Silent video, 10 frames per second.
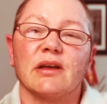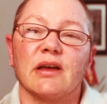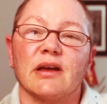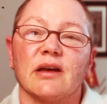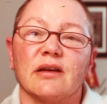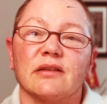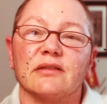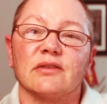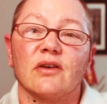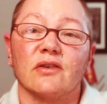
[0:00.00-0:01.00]

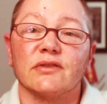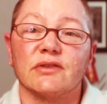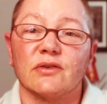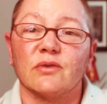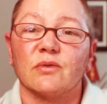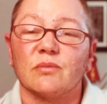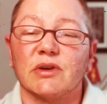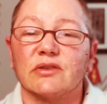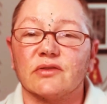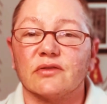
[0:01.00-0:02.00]
and also
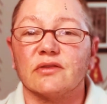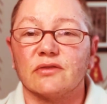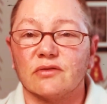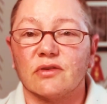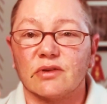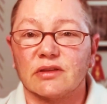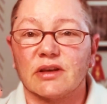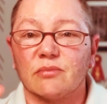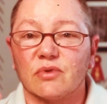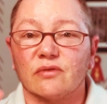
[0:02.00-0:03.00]
make sure that you go get
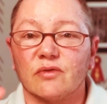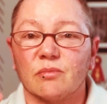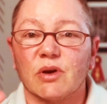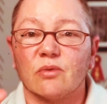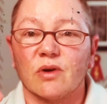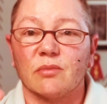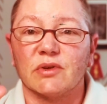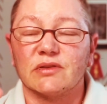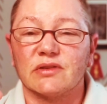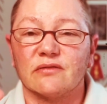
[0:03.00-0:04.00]
that book from Mel
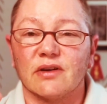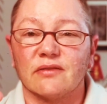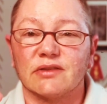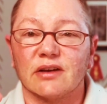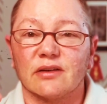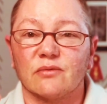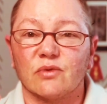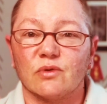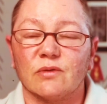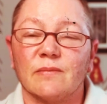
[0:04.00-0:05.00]
Robbins, The 5-Second
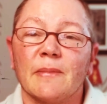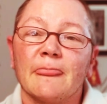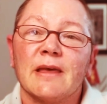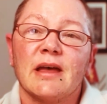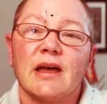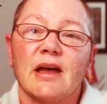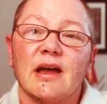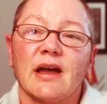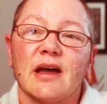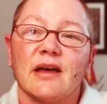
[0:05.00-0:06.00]
Rule.
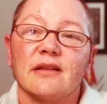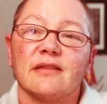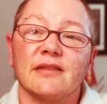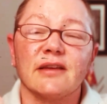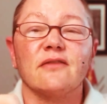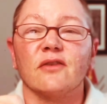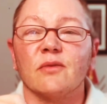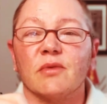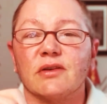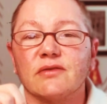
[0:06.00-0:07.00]
And thank you very
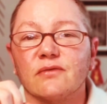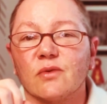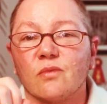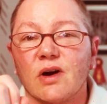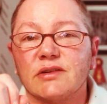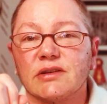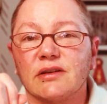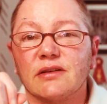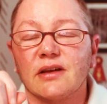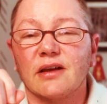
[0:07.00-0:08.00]
much for
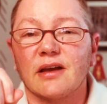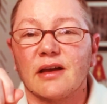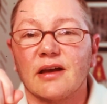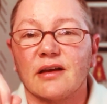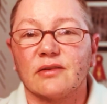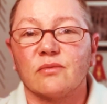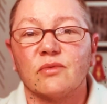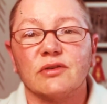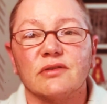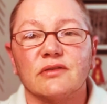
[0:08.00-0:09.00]
watching, and
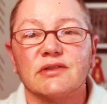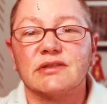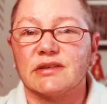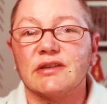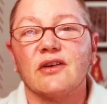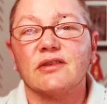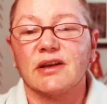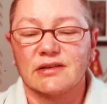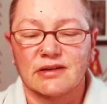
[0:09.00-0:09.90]
we'll see y'all next